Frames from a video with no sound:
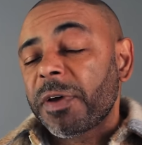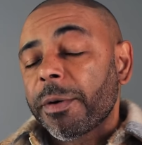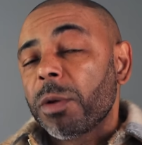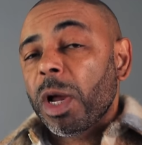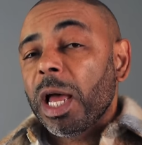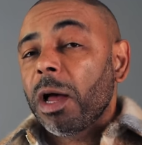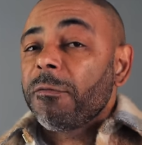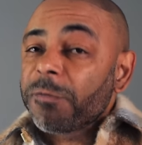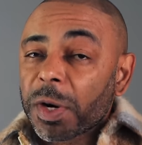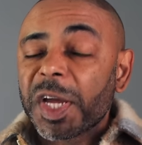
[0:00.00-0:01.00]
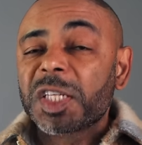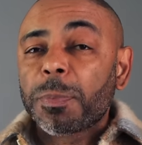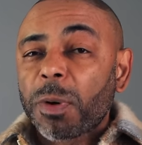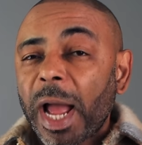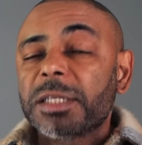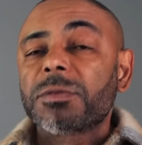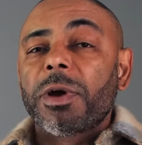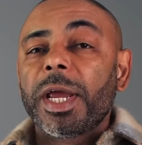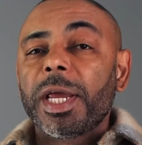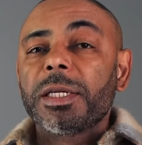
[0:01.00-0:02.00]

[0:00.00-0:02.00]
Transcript: very well for its price range.